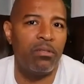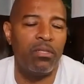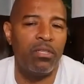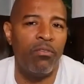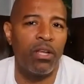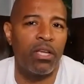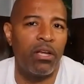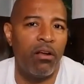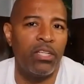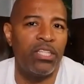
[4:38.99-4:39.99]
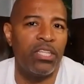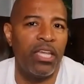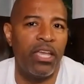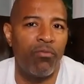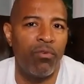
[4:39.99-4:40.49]
you're encouraged to
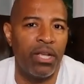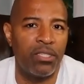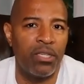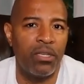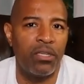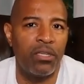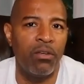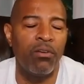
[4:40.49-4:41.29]
take risks. You're